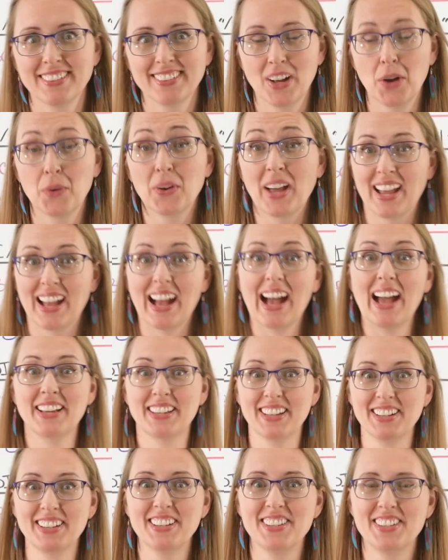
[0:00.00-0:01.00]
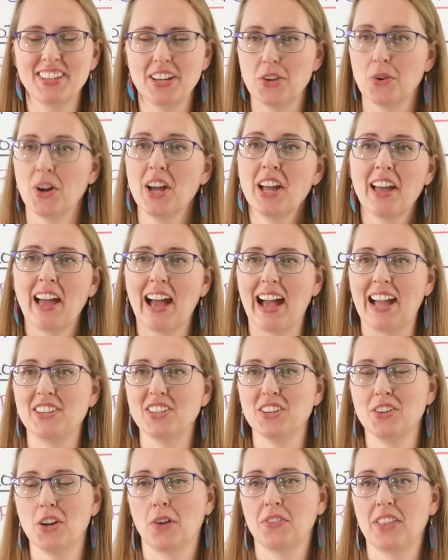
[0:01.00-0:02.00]
Okay, I can continue. I
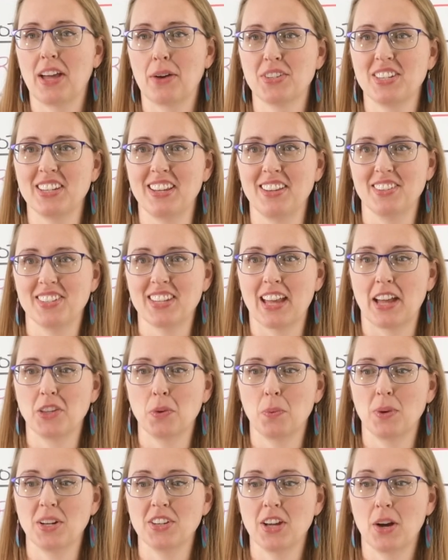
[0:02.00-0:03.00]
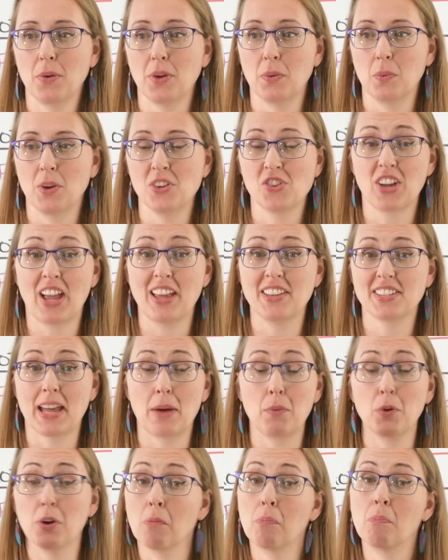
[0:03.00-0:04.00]
didn't know if that was inside the window, in which case I
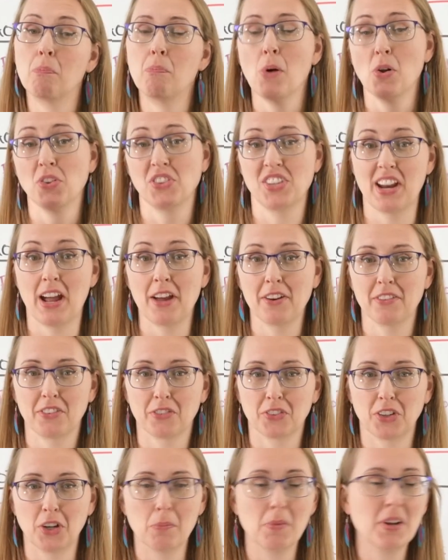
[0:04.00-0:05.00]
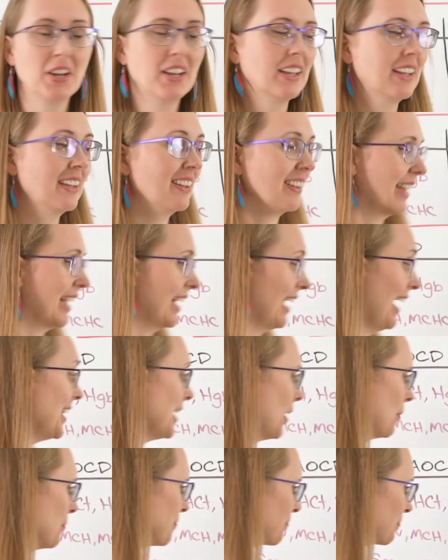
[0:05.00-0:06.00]
would have bolted out of the room. Uh,
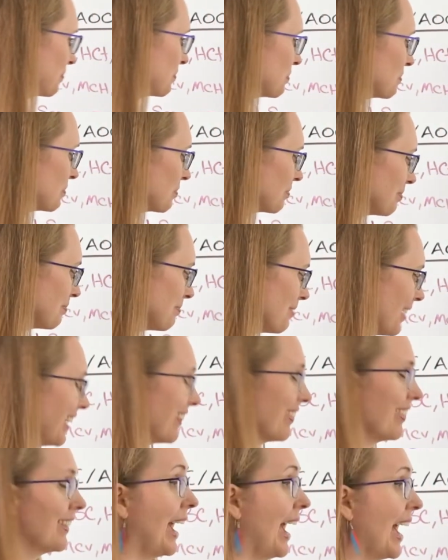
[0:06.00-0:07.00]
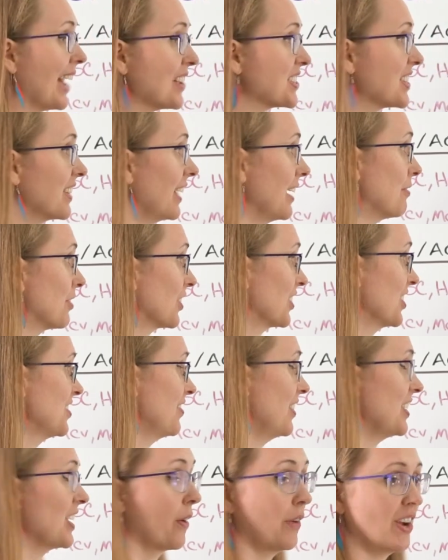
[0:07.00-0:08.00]
anyhow, last thing for this
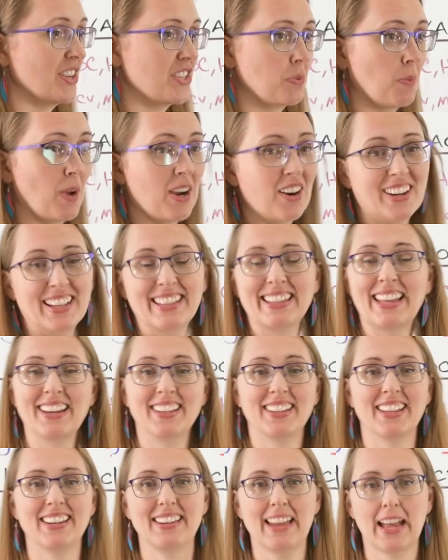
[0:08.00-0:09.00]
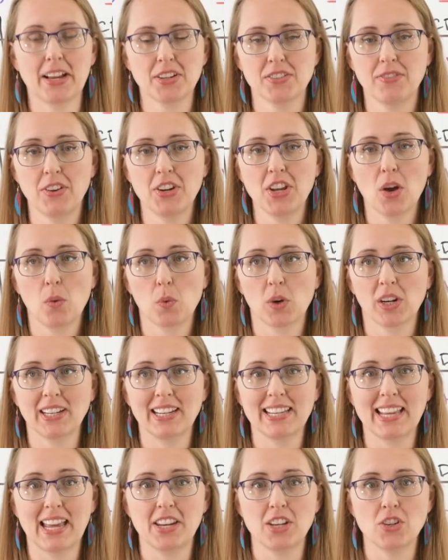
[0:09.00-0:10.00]
video, I swear, and then in the next video, we're gonna
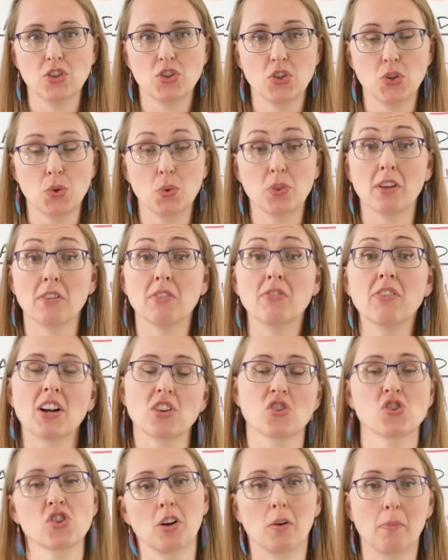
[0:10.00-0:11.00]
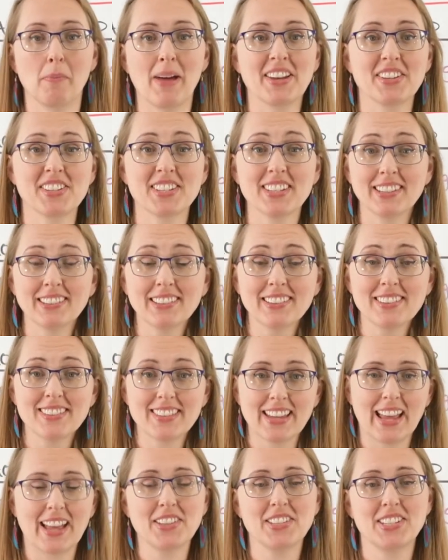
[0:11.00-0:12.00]
get into the functional medicine
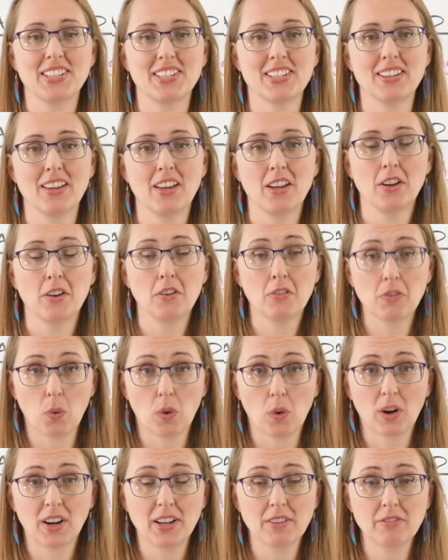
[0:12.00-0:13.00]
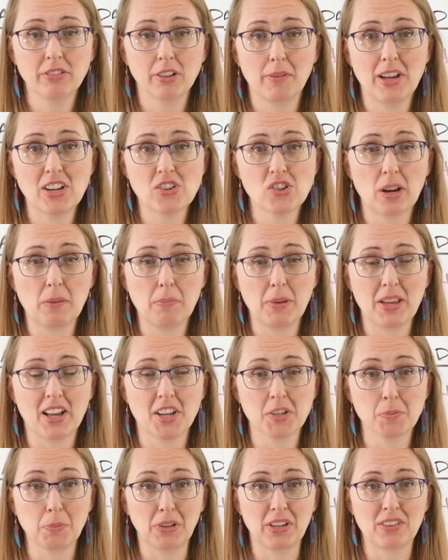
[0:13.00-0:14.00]
tests for inflammation because
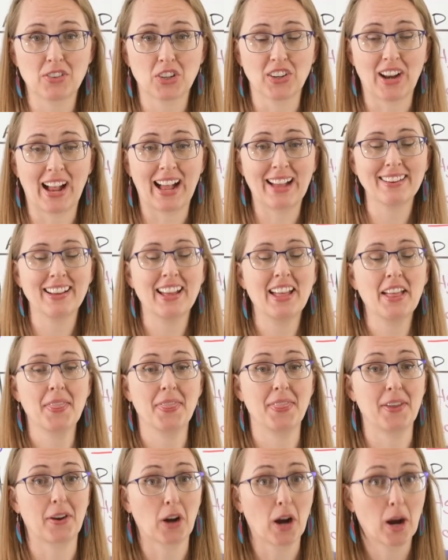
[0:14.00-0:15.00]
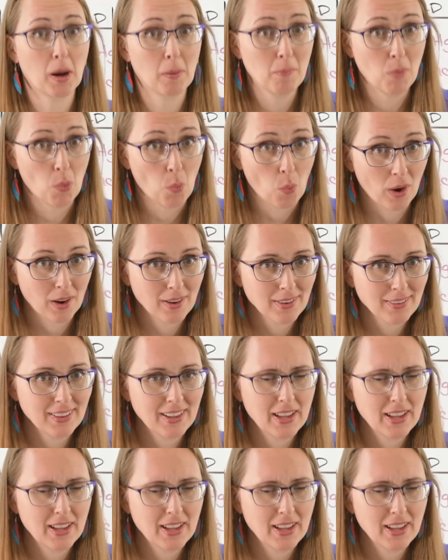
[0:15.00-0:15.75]
believe it or not, there are more